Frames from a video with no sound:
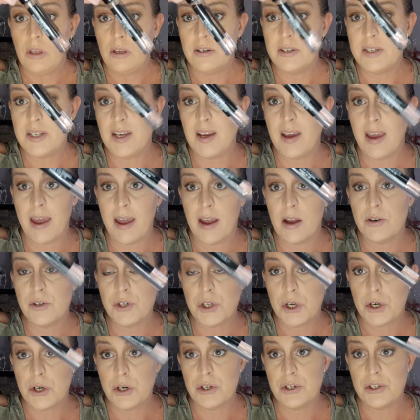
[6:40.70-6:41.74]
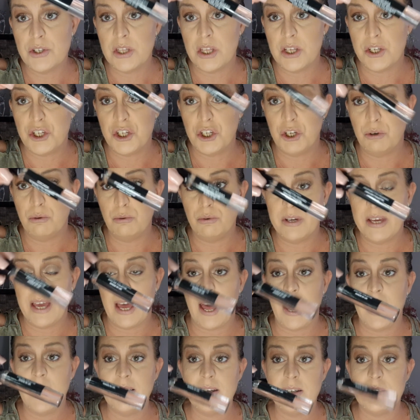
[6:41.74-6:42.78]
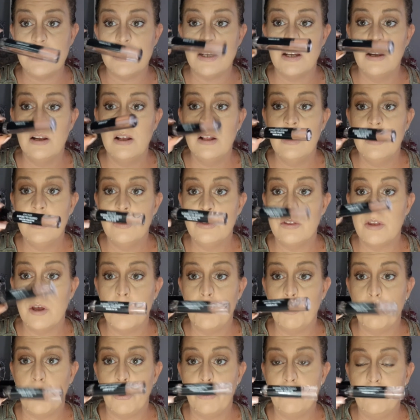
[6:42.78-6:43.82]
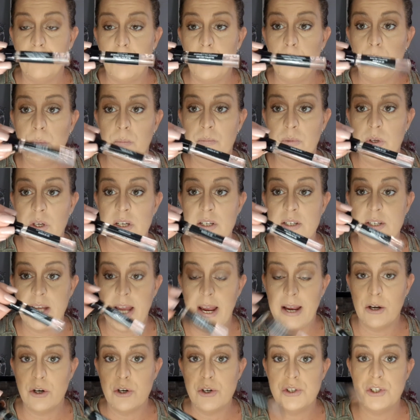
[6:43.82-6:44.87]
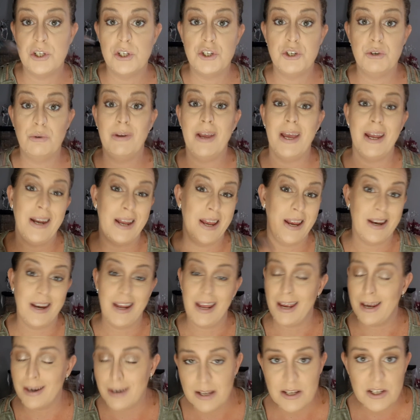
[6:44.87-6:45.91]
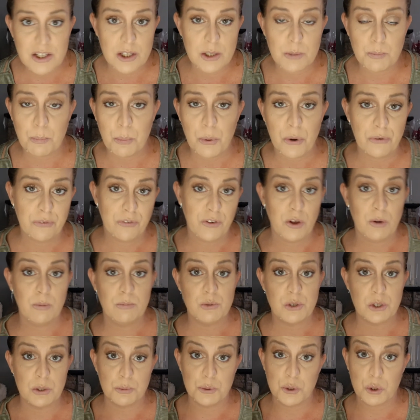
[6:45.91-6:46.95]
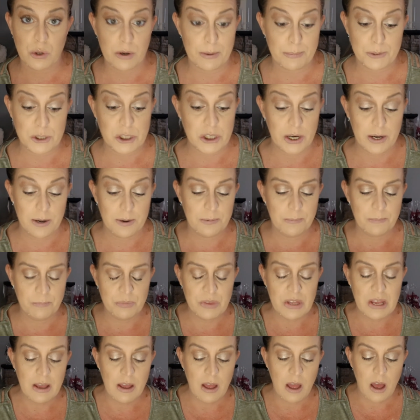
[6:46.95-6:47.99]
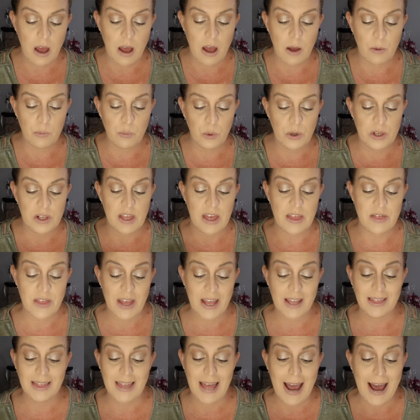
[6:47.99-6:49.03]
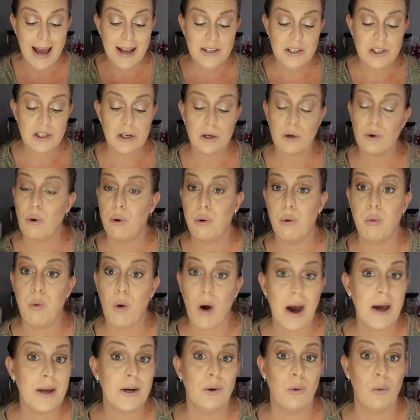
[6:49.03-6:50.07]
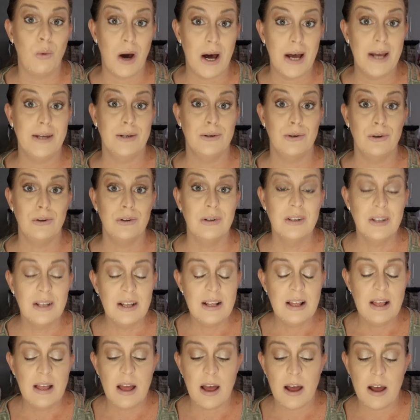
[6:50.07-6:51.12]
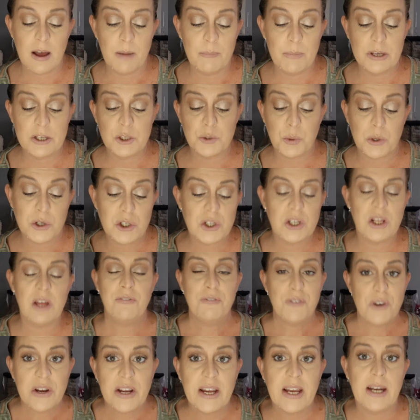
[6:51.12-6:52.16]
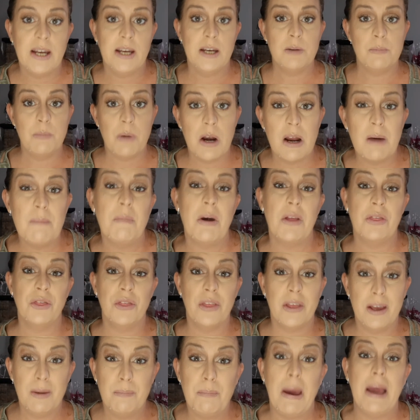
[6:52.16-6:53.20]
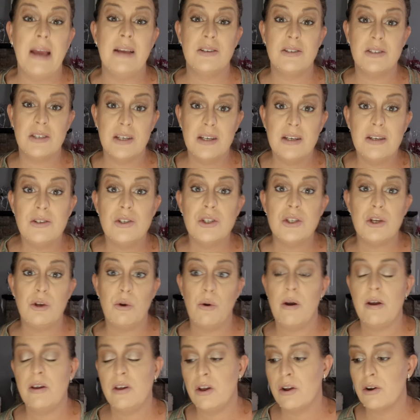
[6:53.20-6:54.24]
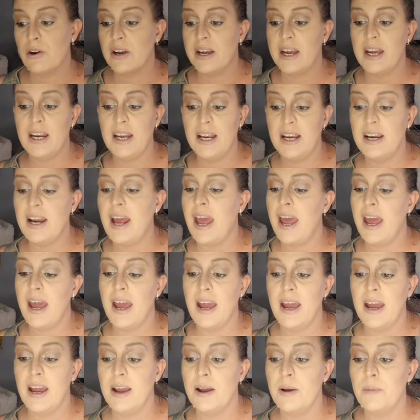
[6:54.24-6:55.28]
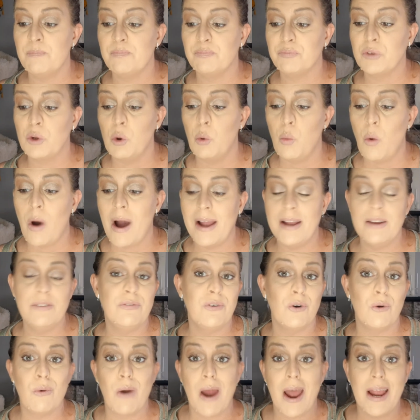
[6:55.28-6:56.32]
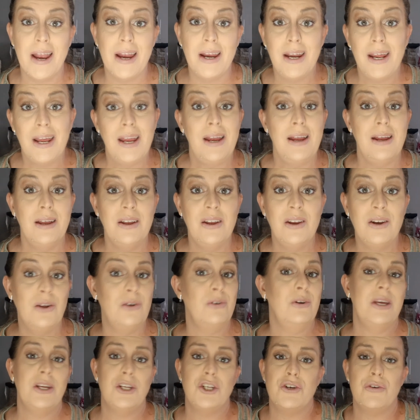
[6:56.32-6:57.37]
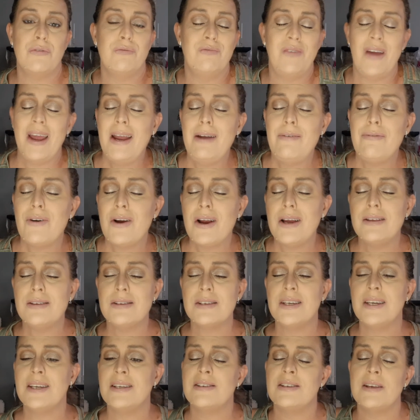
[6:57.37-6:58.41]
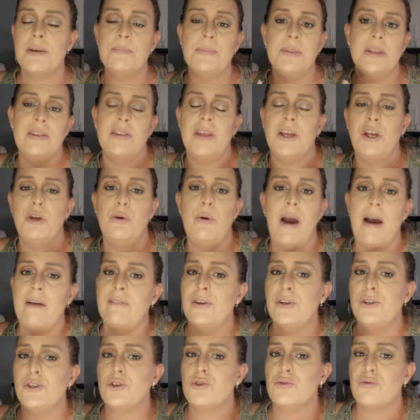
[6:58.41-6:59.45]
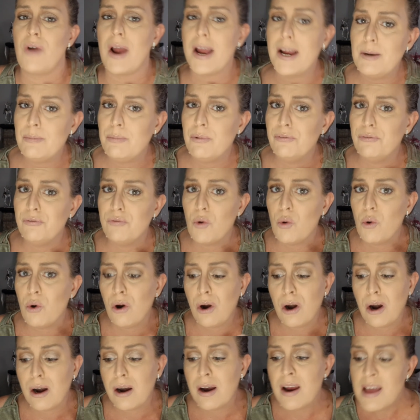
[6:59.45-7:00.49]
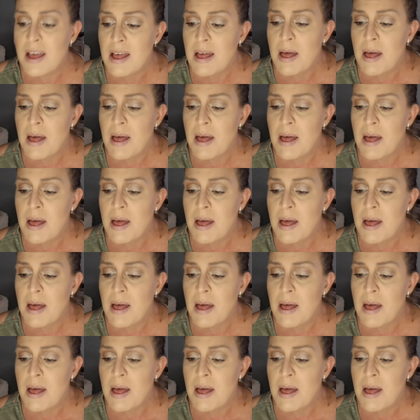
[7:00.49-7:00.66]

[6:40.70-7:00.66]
decanters that you get, the perfume containers that you get in any perfume subscription, um, and they last quite a while, um, especially if you're getting them on a monthly basis. You, you're getting a wide variety. You know, get your favorites, get something that you haven't tried before,